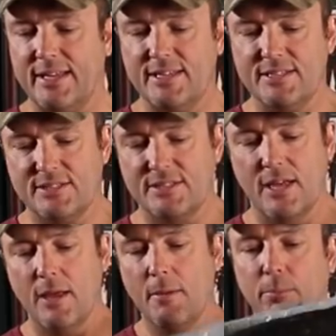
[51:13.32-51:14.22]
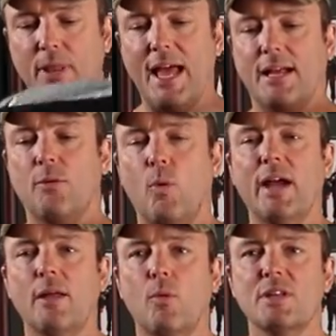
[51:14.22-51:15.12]
is black,
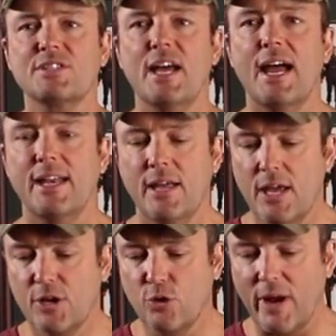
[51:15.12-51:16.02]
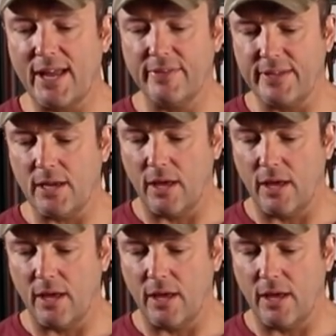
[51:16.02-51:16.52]
white on one side, gray on the